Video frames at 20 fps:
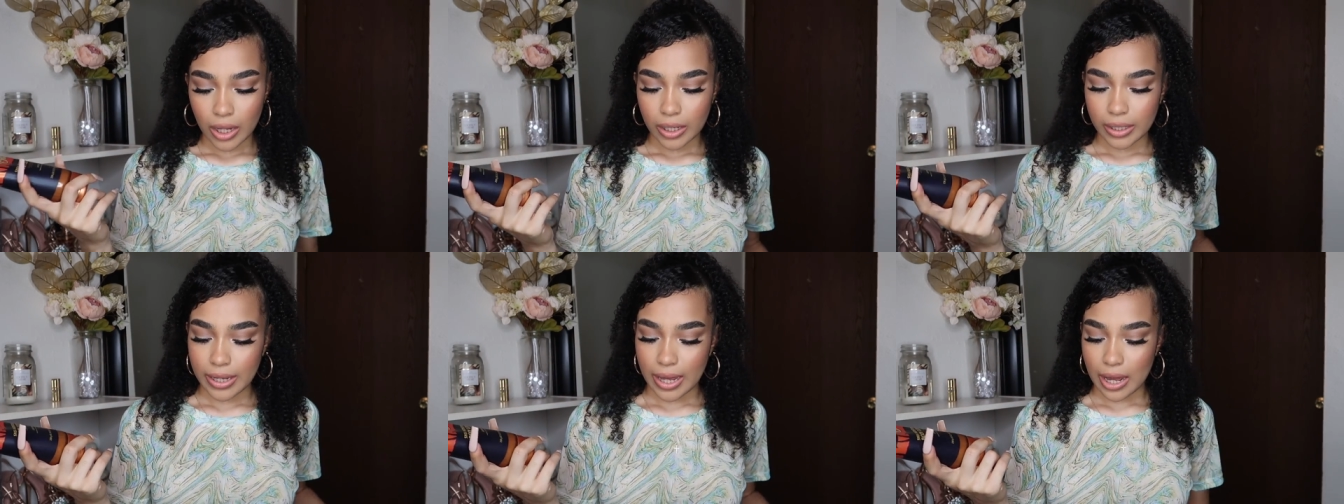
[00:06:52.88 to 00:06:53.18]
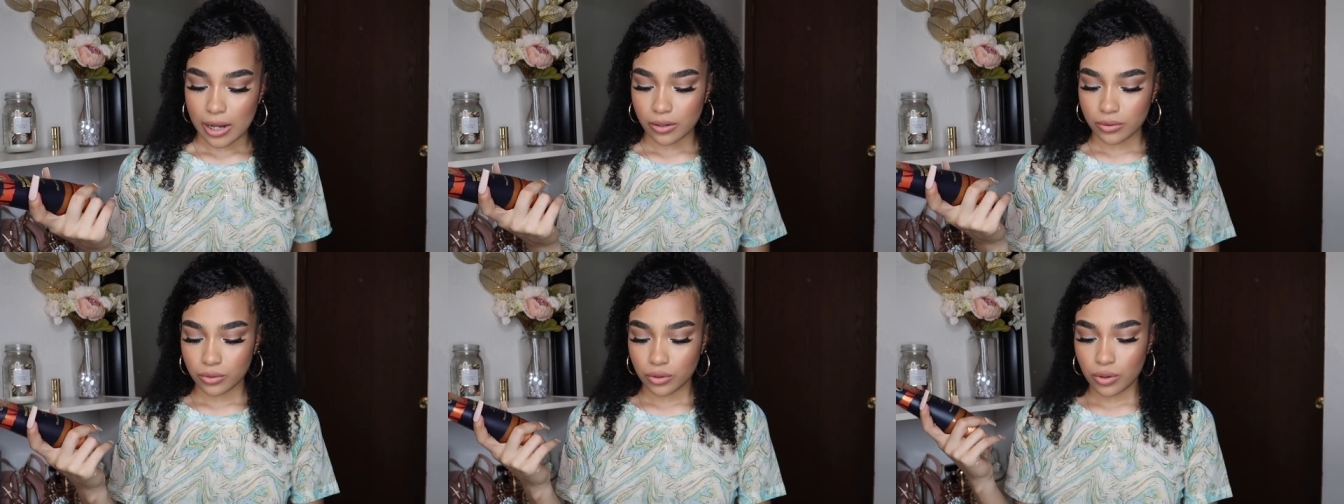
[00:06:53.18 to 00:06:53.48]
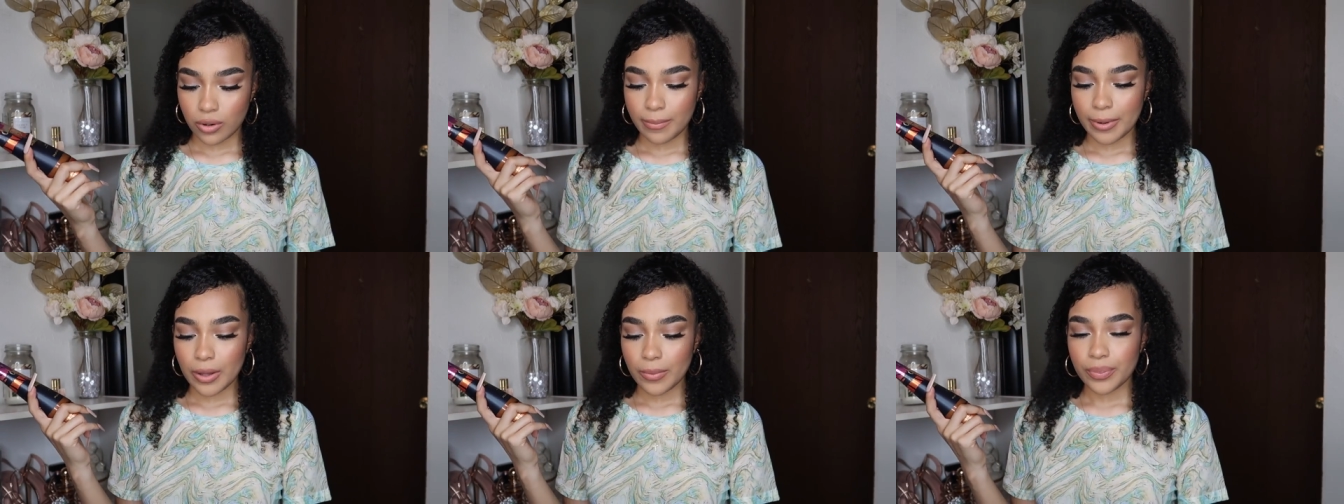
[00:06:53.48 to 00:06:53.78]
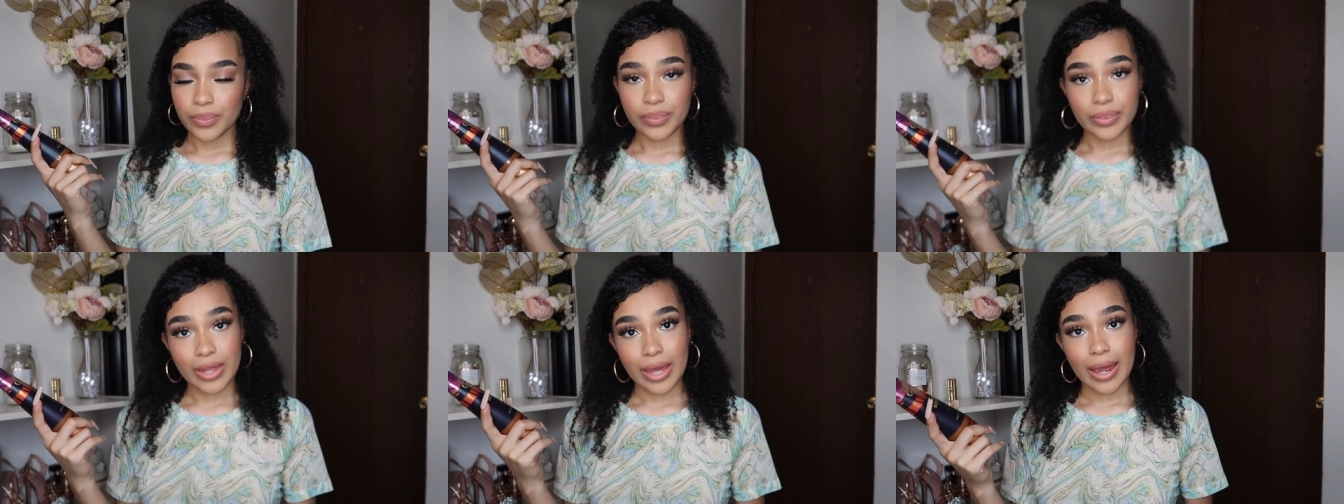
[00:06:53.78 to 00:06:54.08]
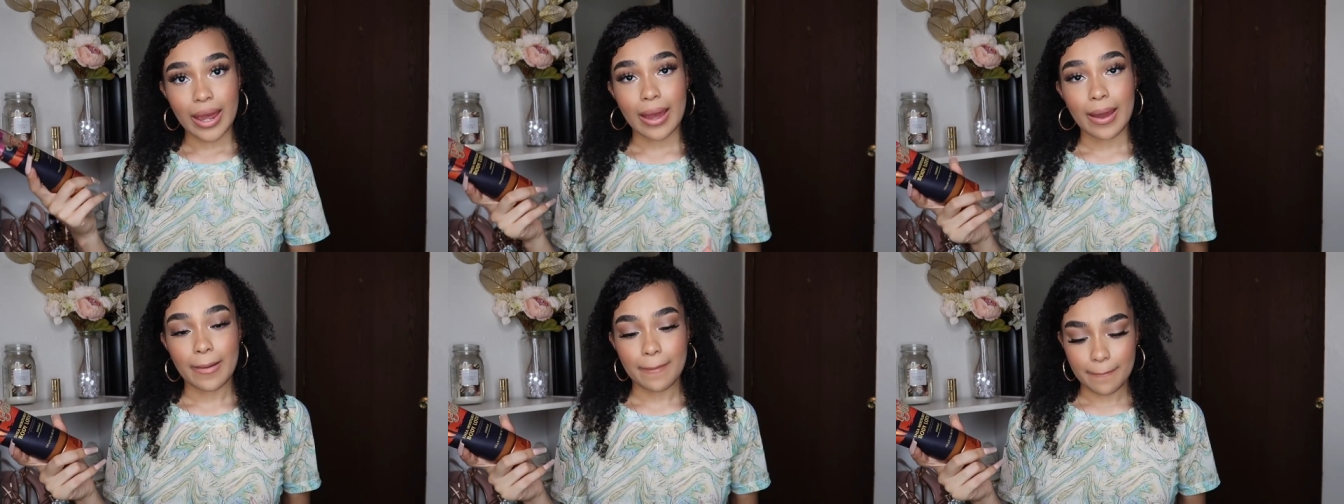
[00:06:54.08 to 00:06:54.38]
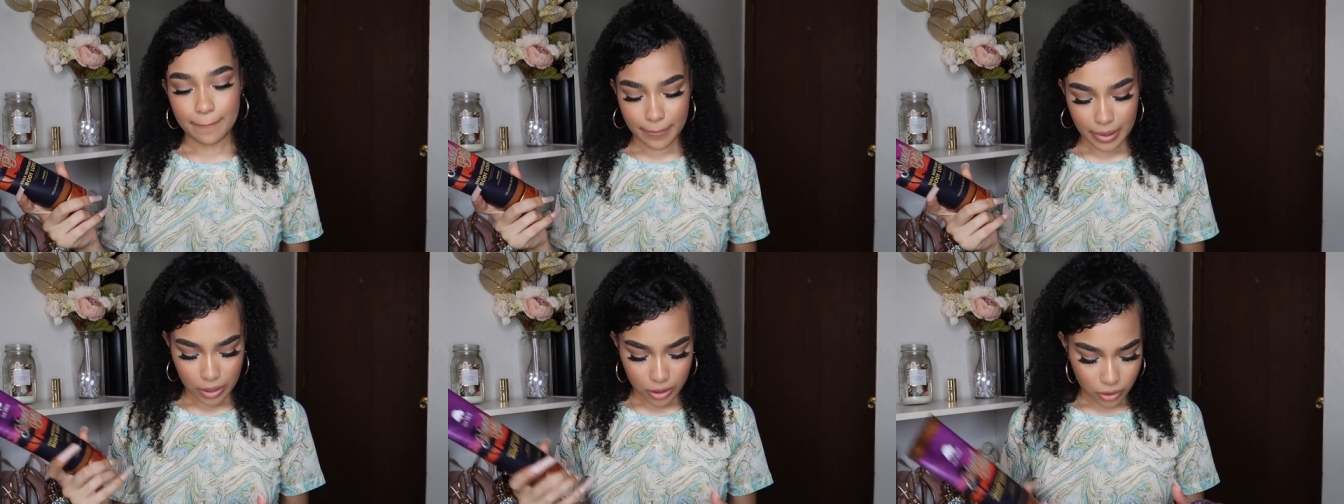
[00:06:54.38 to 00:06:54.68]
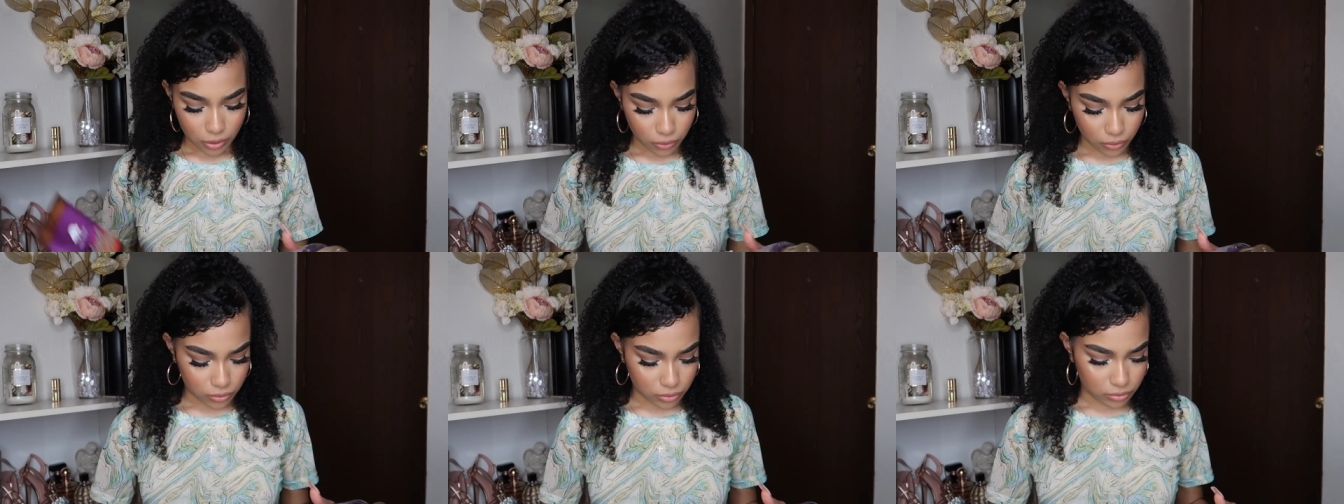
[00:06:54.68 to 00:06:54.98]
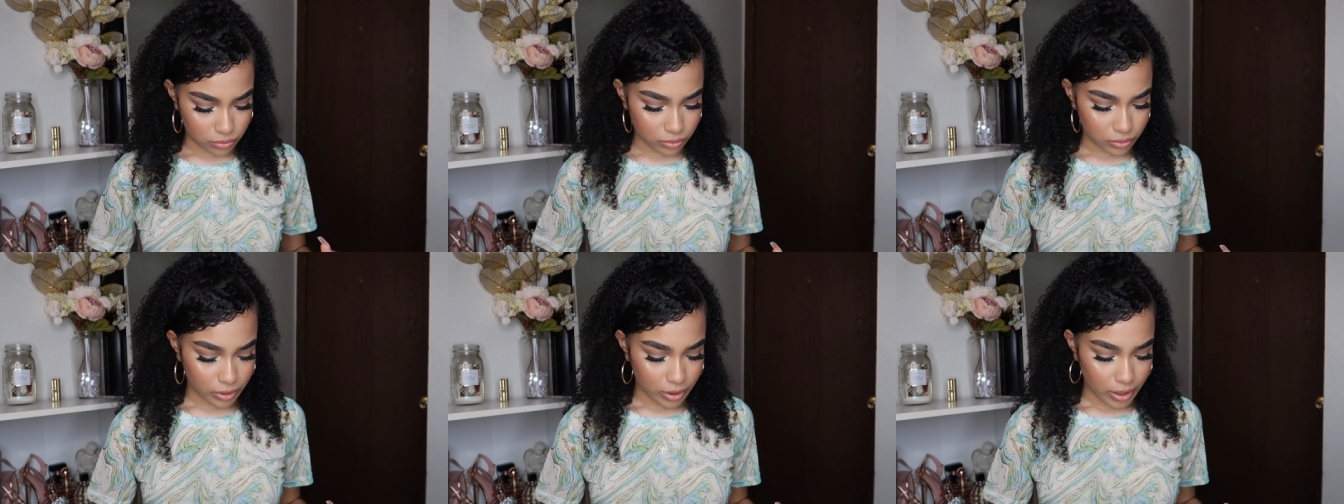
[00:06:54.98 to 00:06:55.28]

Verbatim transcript: yeah i don't know about that but oh